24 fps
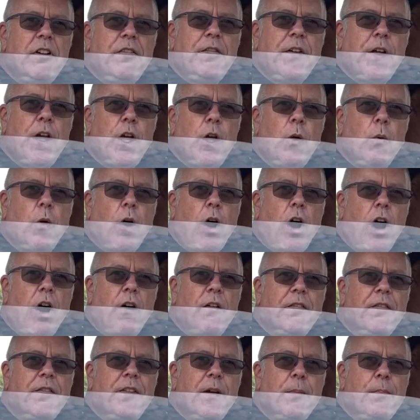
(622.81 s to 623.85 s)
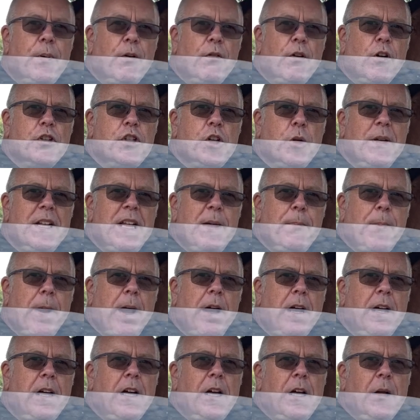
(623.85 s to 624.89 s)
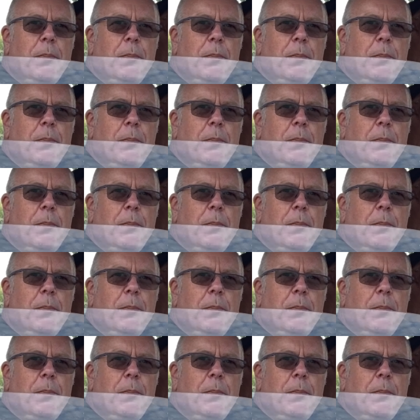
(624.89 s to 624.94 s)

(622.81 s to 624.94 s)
review of the Perodua Nippa.